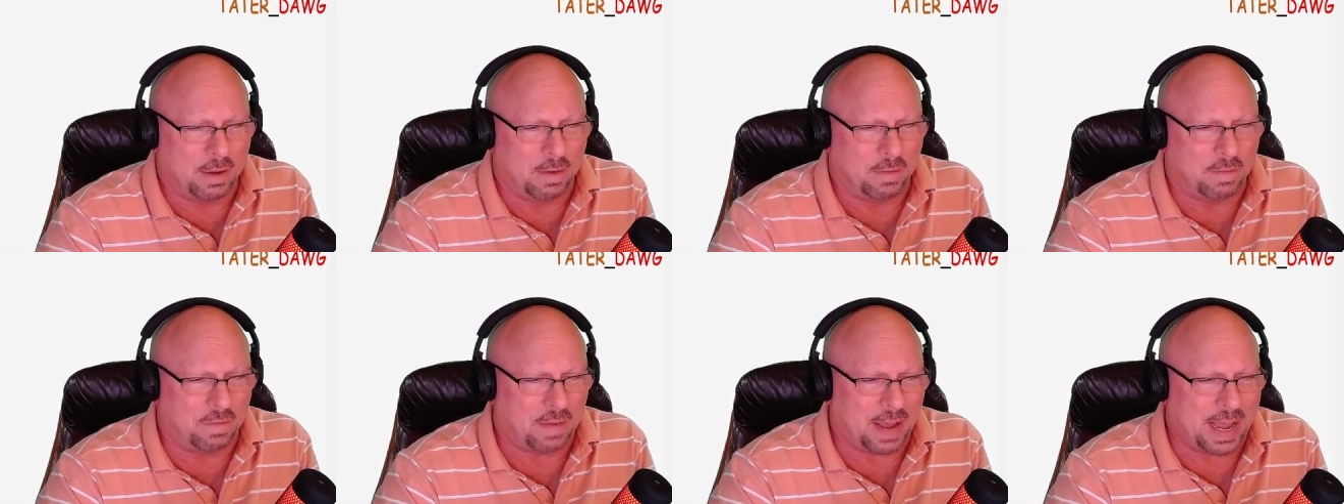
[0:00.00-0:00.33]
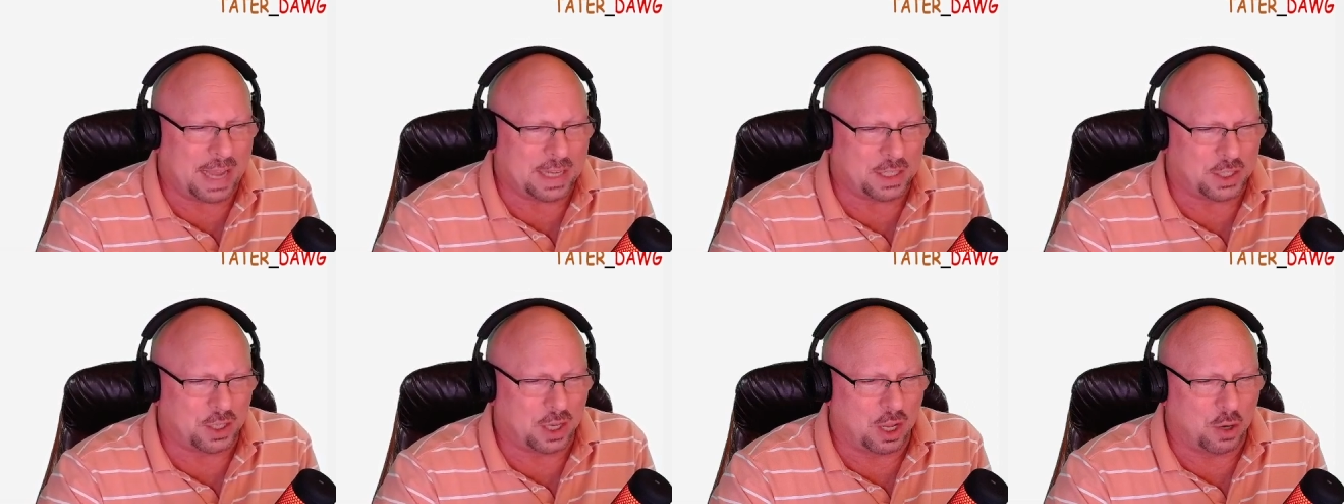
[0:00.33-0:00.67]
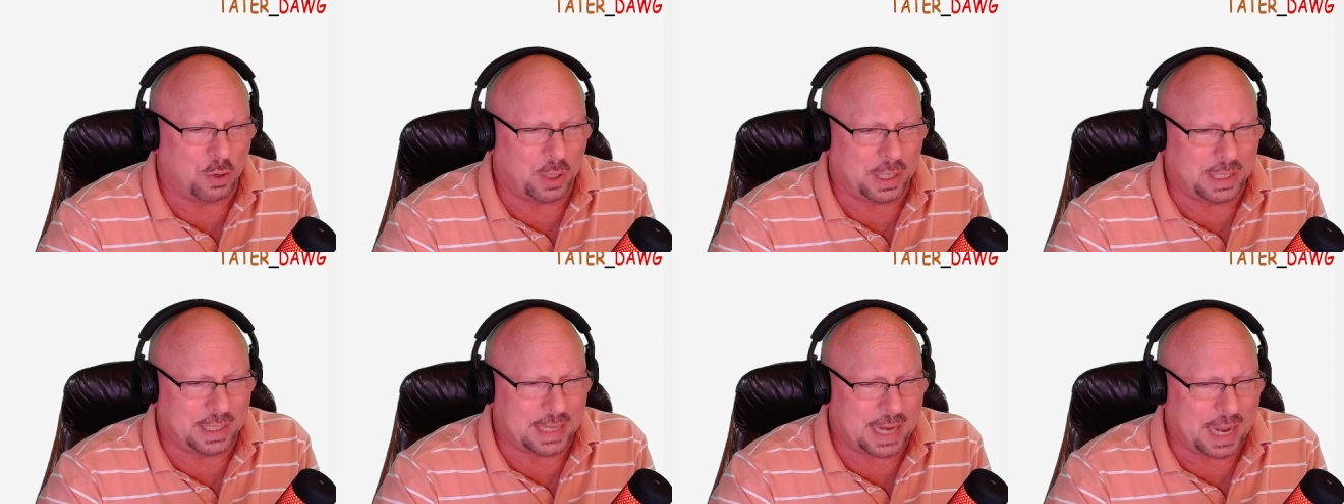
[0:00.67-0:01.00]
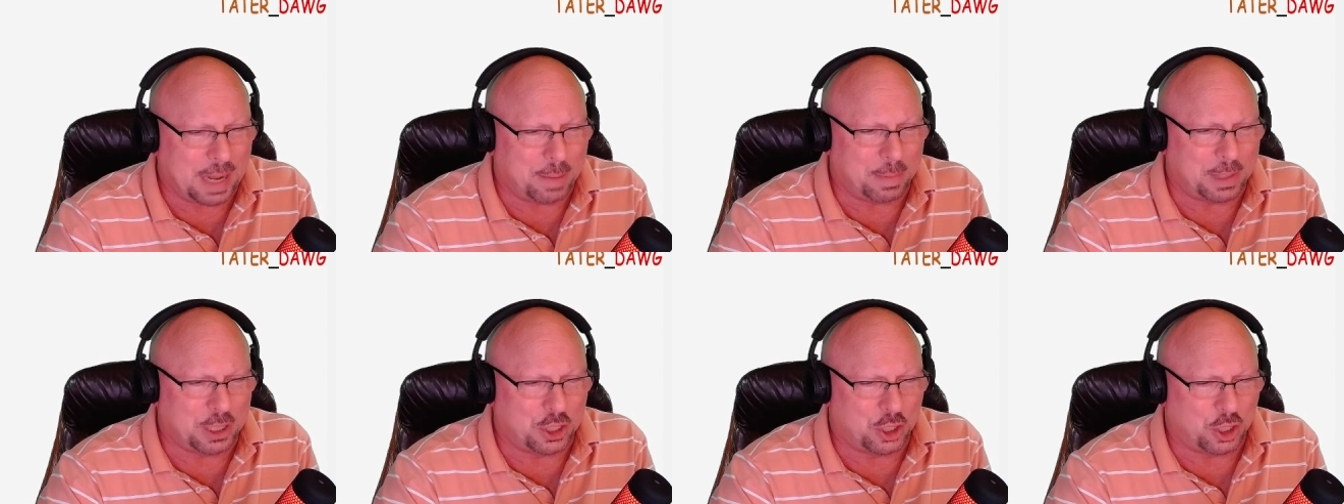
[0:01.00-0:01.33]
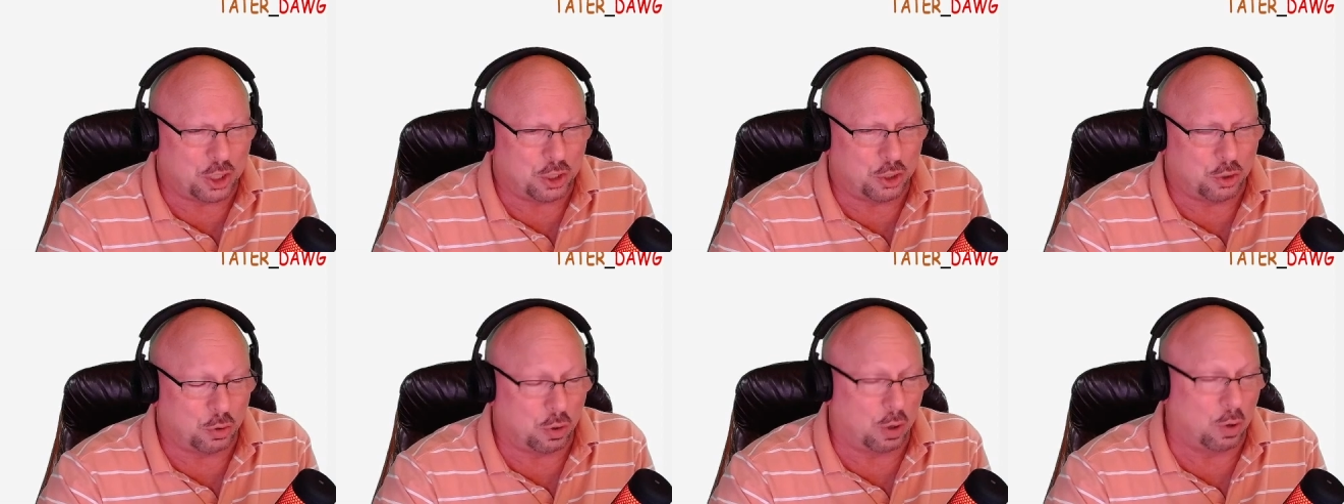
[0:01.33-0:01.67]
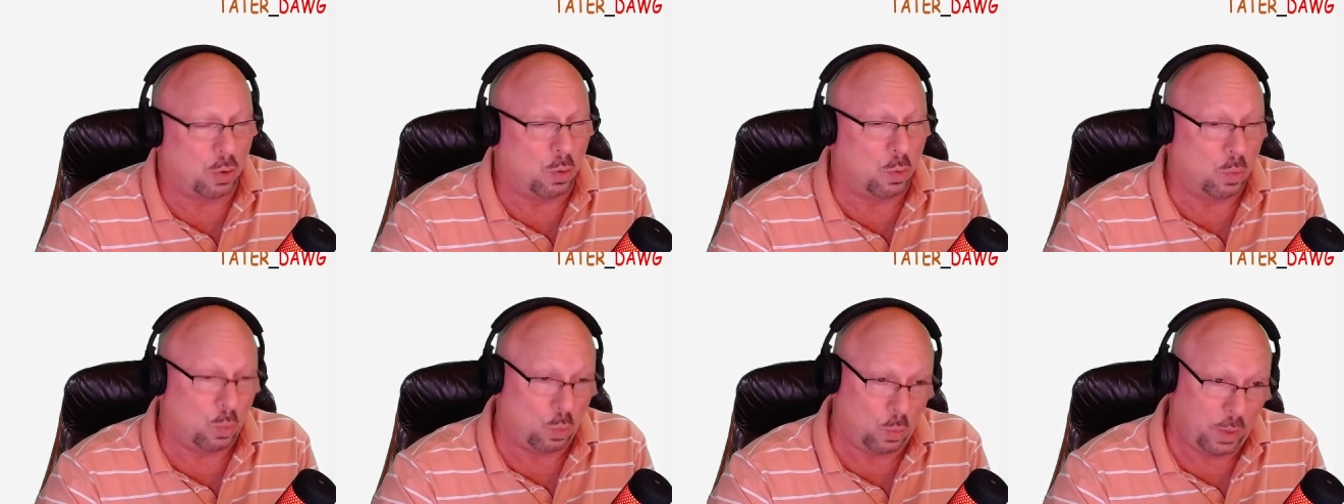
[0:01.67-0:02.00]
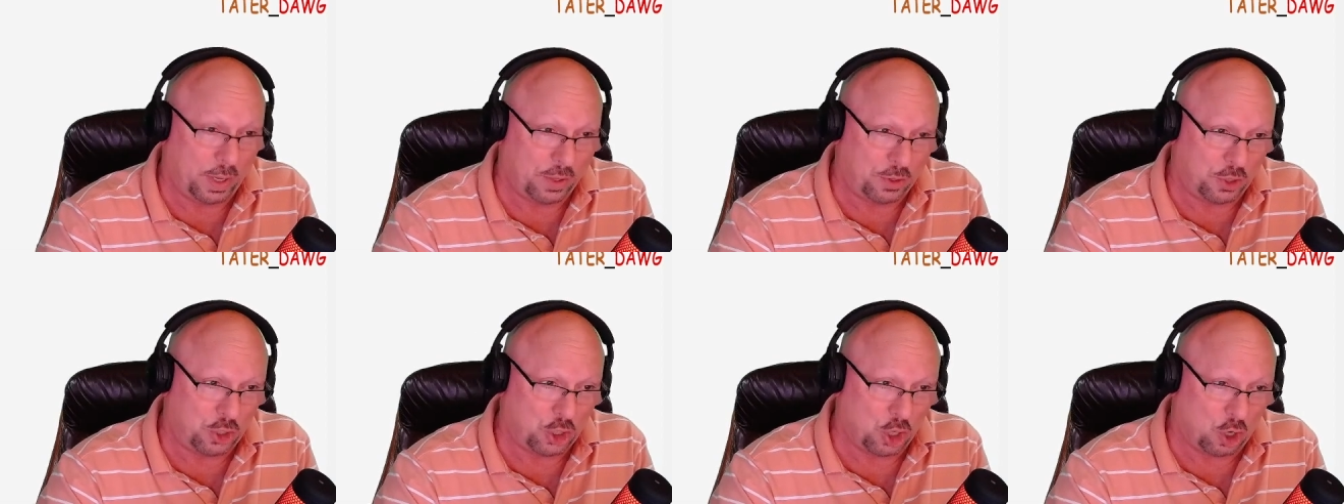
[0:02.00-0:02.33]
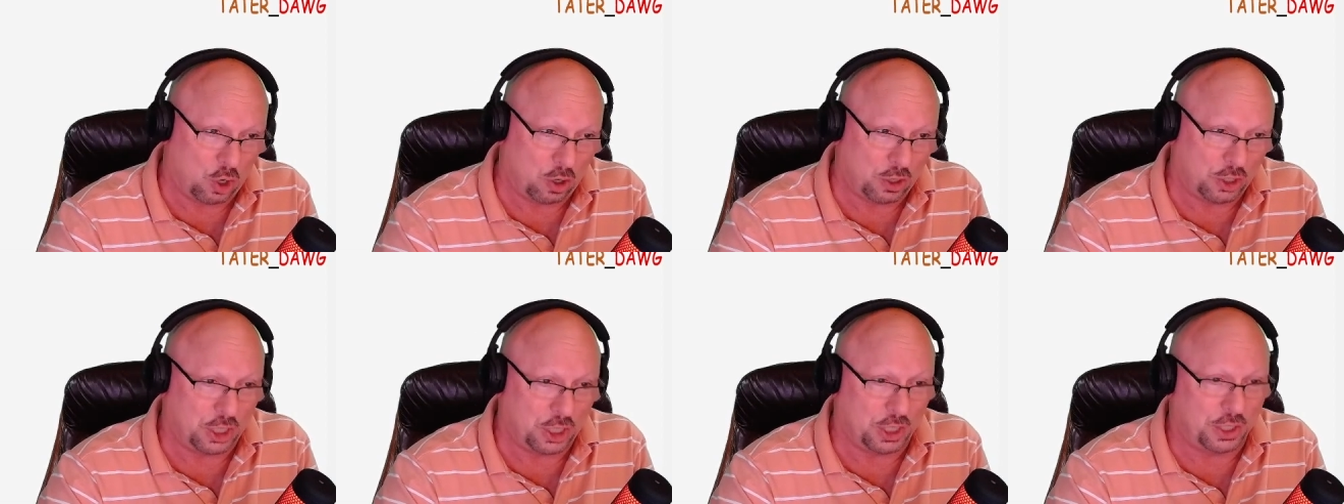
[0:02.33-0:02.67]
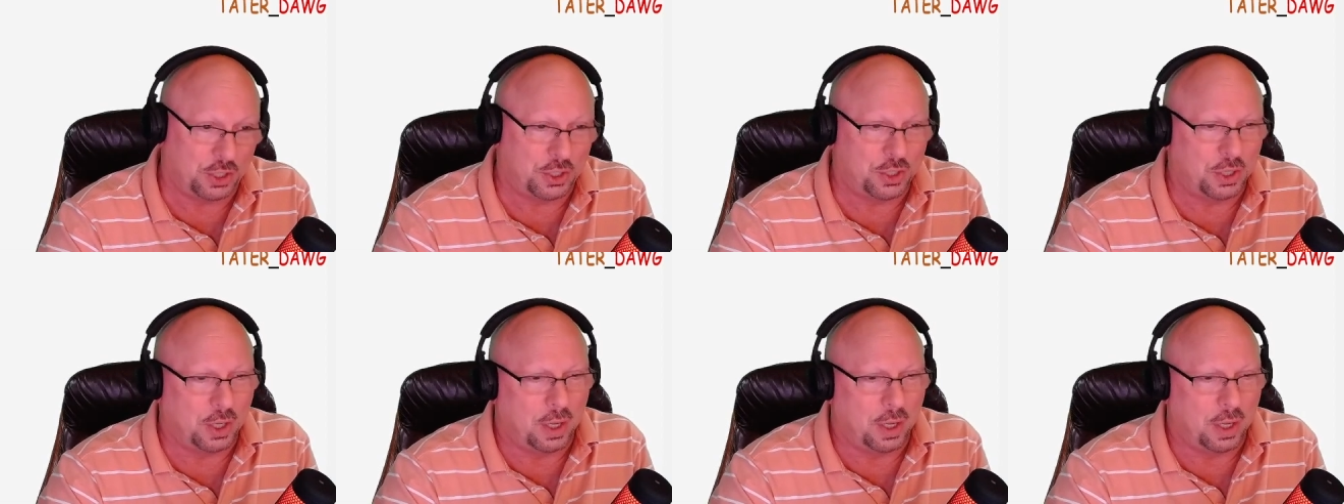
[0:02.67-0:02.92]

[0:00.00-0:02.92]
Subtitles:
fast loading damage control with charges